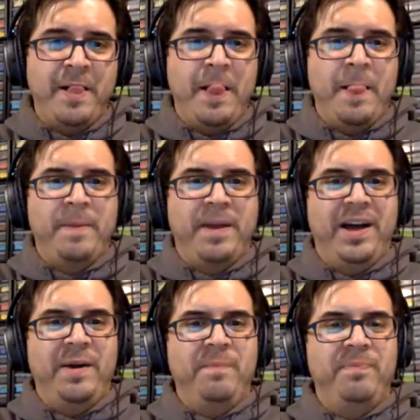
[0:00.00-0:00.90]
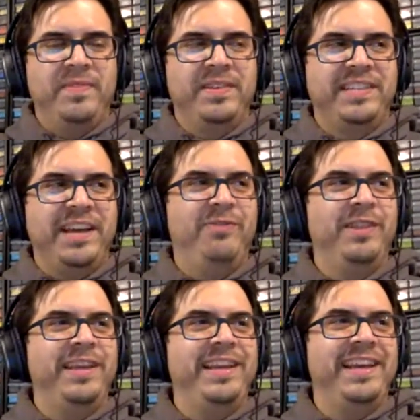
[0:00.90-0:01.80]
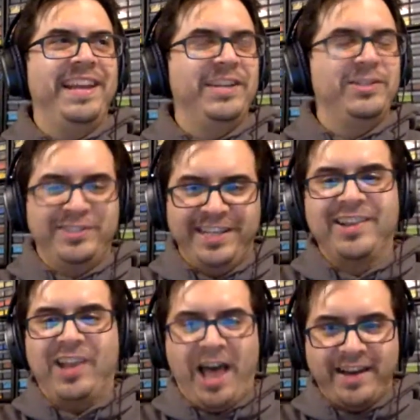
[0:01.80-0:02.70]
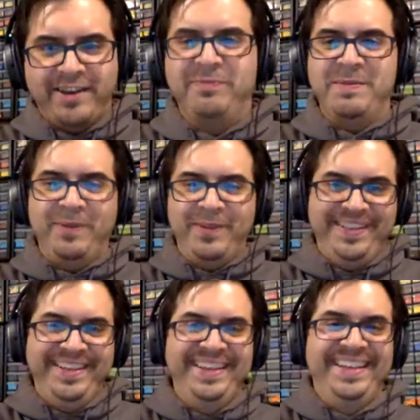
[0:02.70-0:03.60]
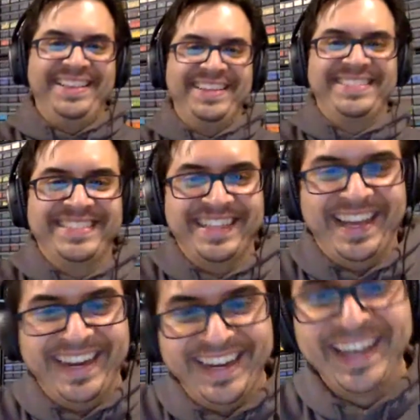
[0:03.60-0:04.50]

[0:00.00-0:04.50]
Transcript: Mm-hmm. Definitely an interesting lot of people. They're just like